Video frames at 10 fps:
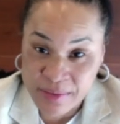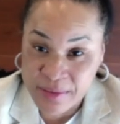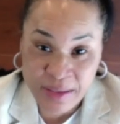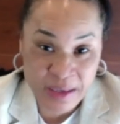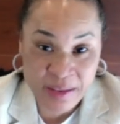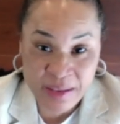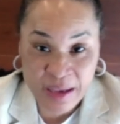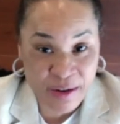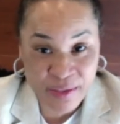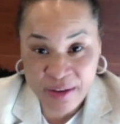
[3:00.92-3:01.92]
They,
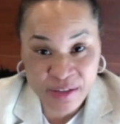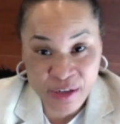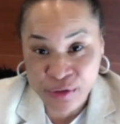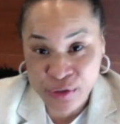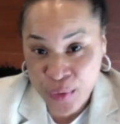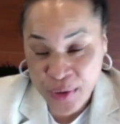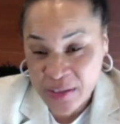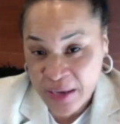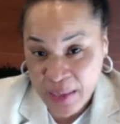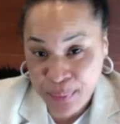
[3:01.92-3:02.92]
there's there's no
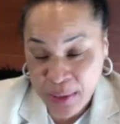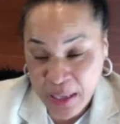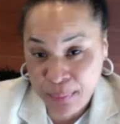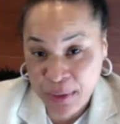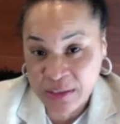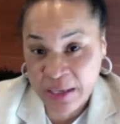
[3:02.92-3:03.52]
escaping how much